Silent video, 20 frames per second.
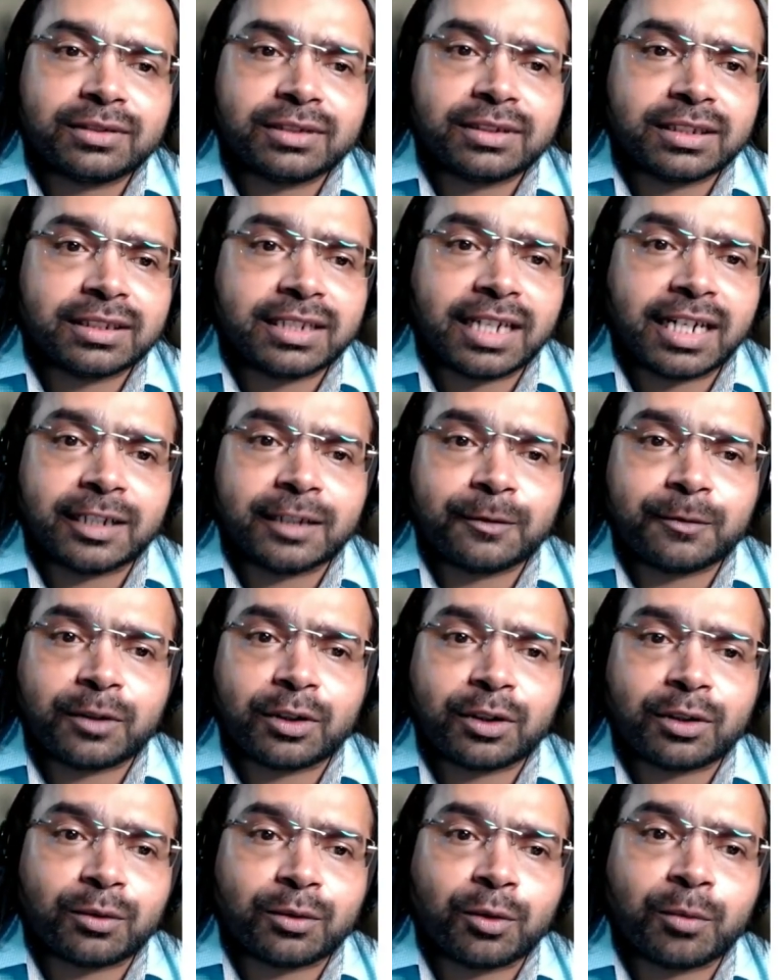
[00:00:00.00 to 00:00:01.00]
stands
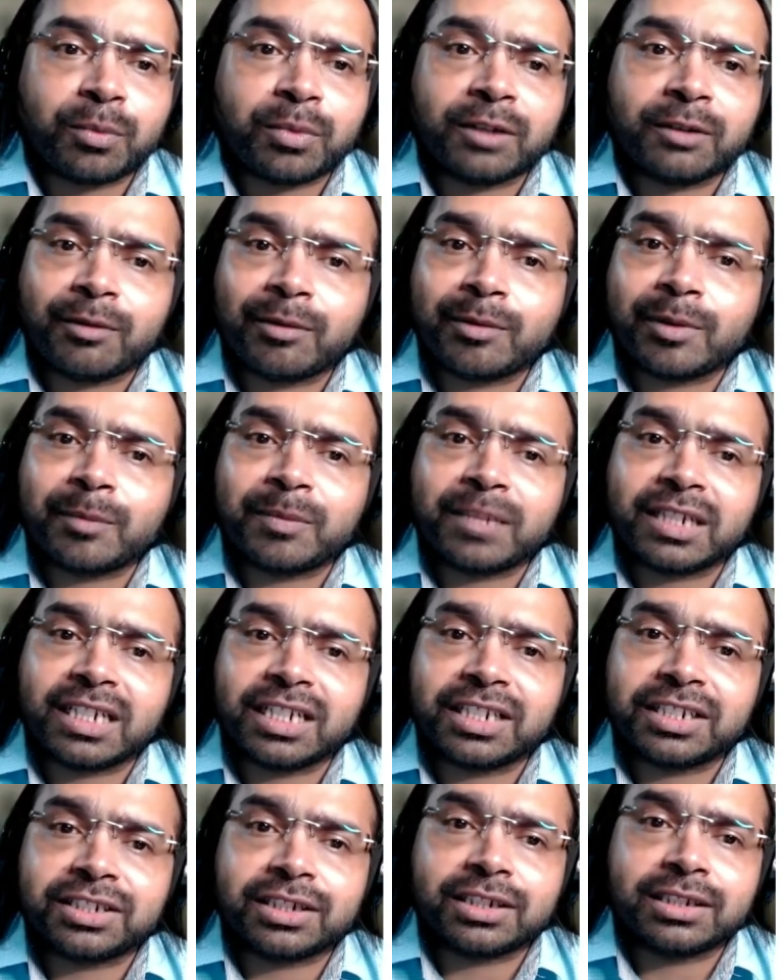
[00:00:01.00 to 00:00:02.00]
for Open Web
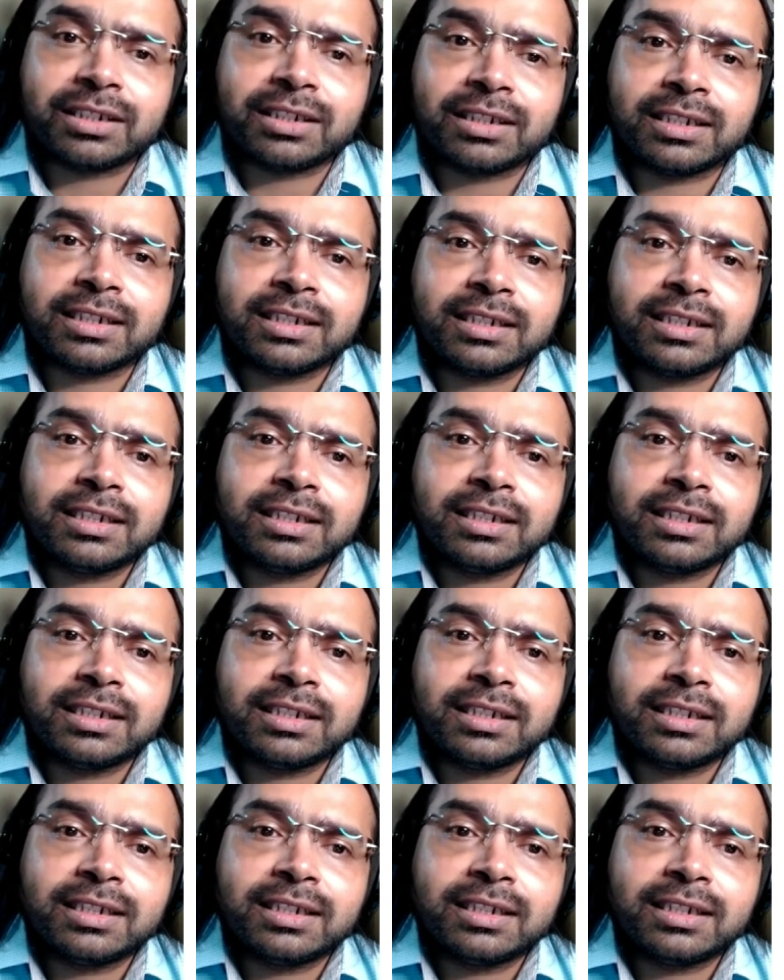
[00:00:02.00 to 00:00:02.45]
Application